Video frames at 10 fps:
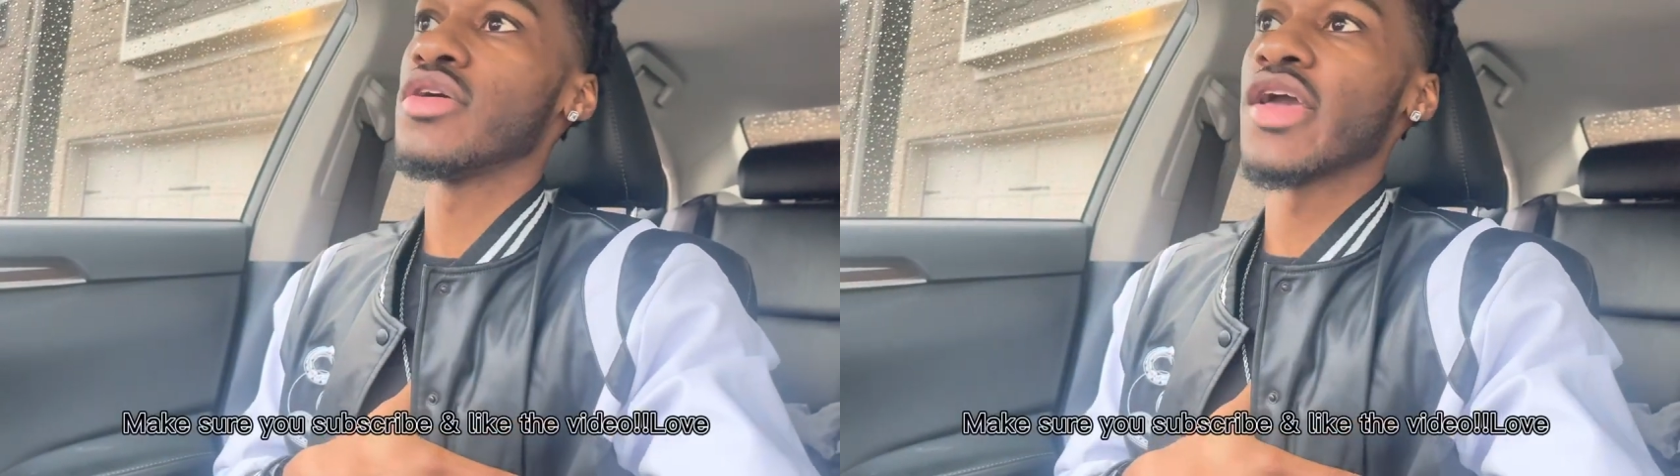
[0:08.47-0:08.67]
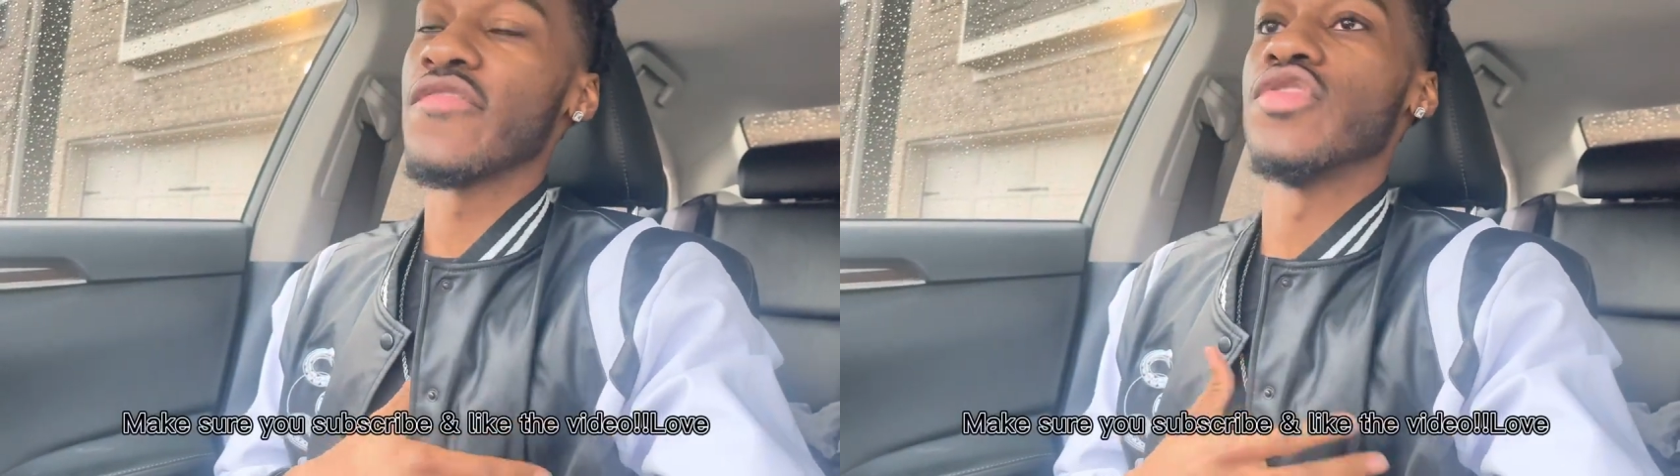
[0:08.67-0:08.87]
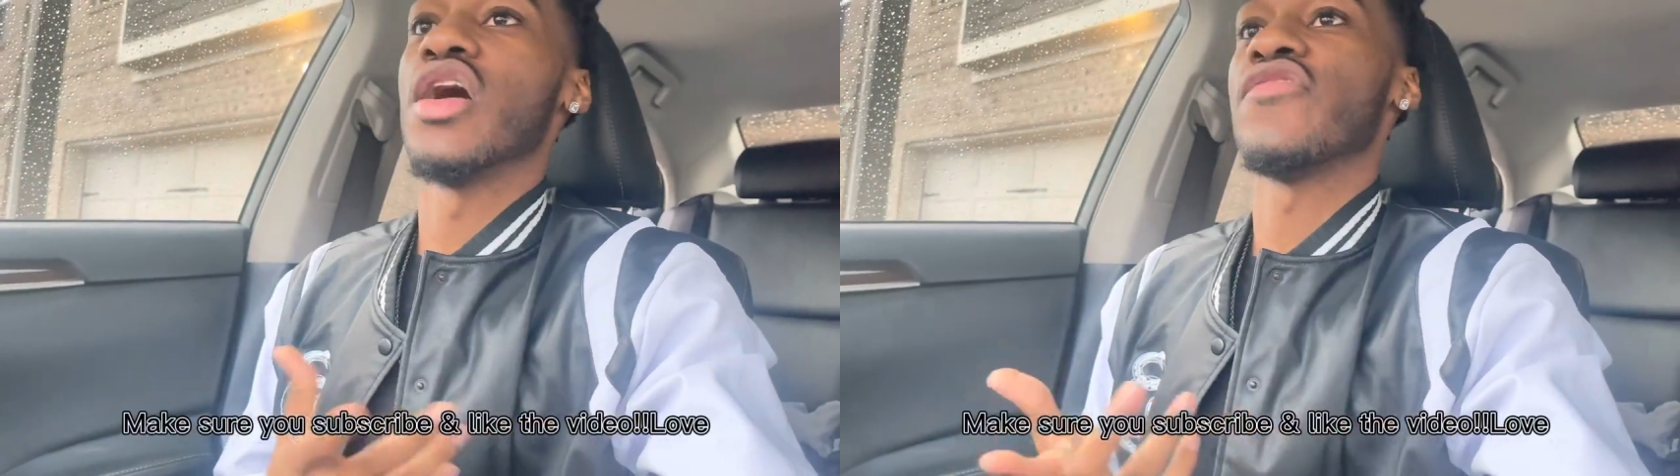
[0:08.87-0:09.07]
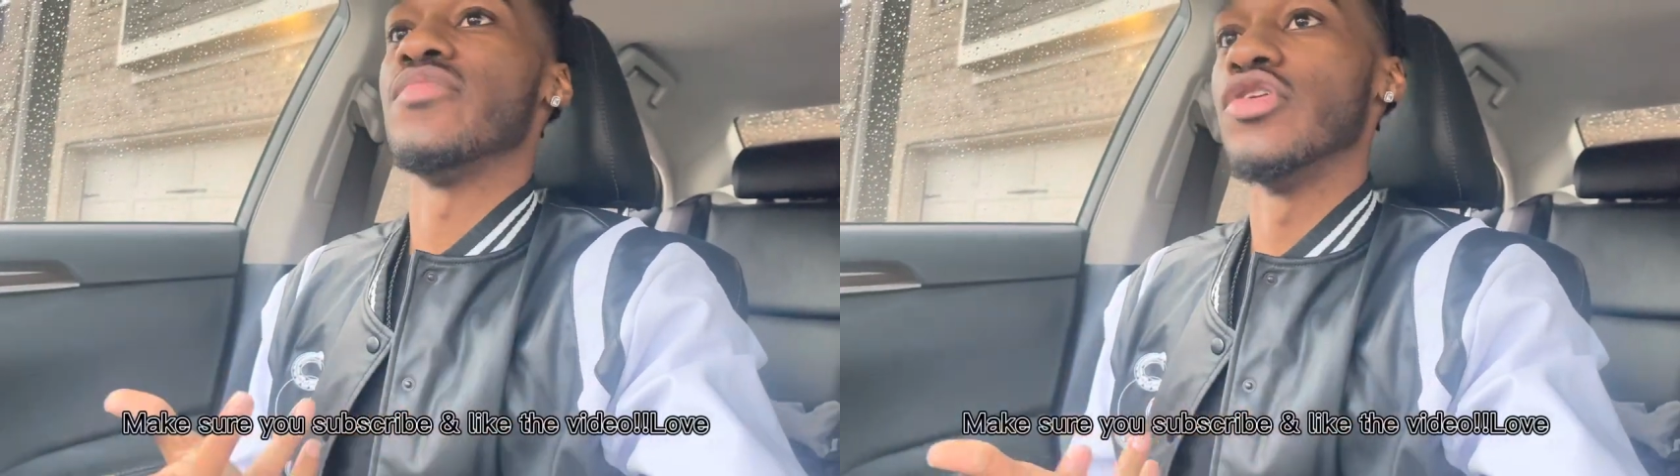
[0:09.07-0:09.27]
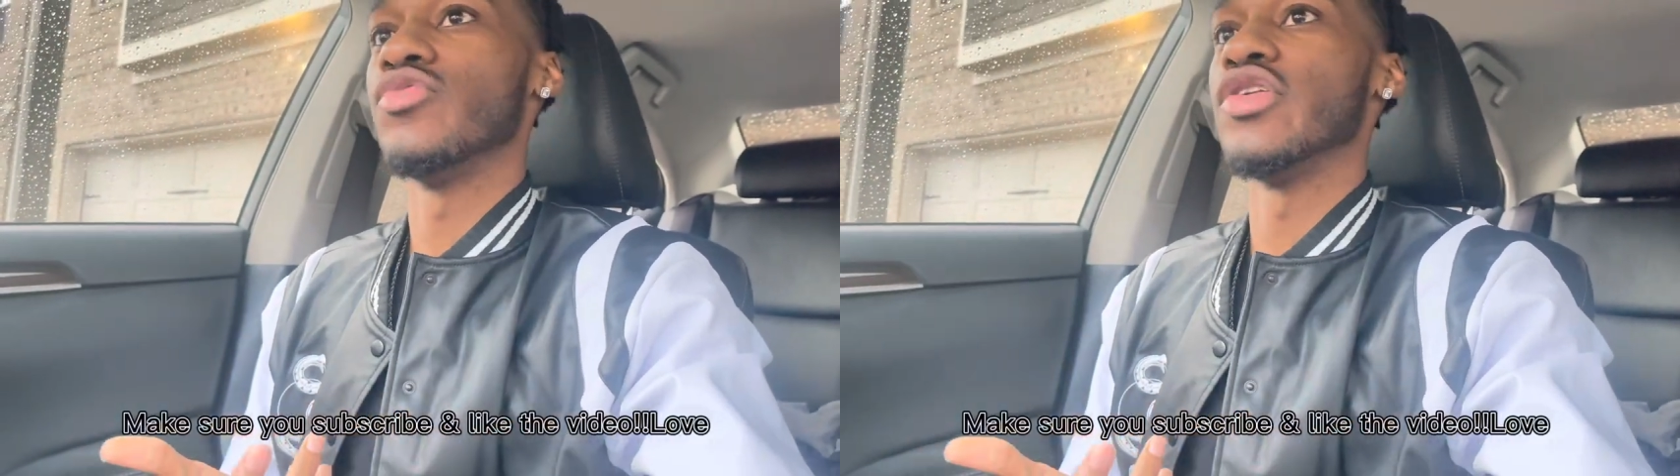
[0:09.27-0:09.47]
If you're not
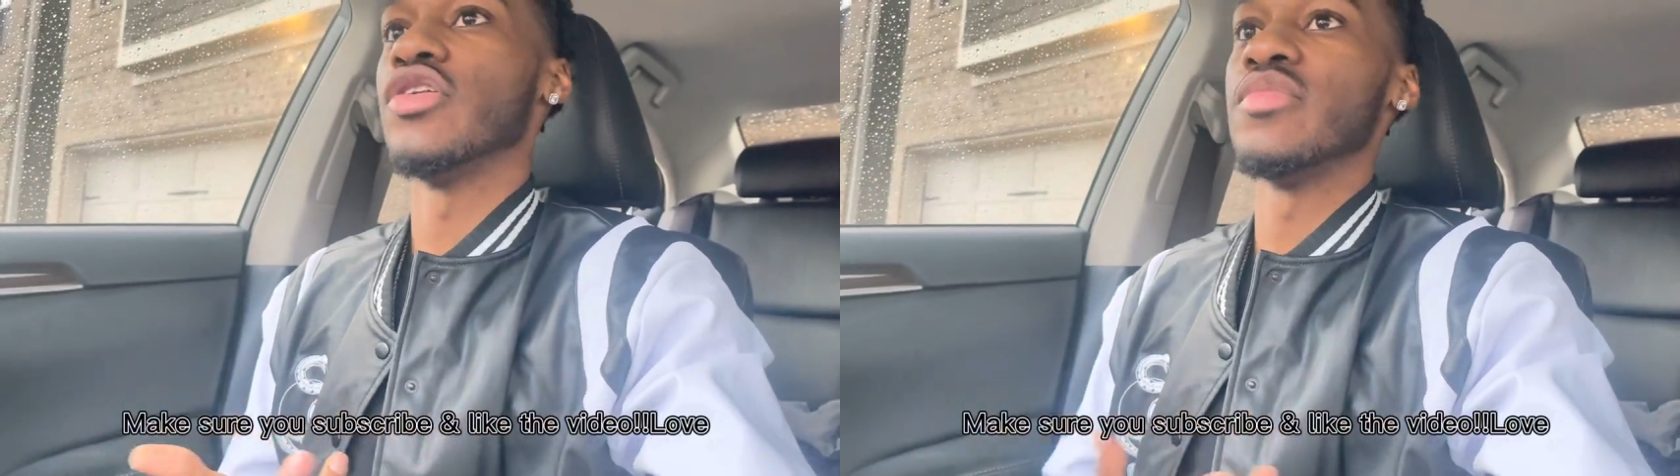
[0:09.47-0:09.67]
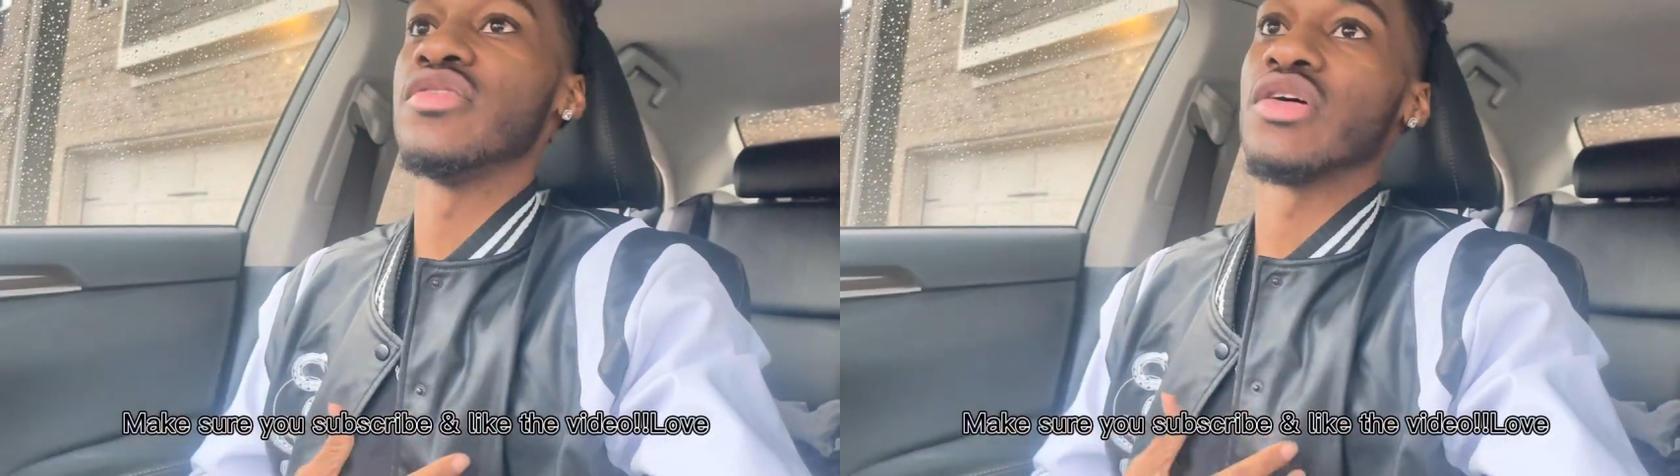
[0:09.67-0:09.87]
familiar with him, he's an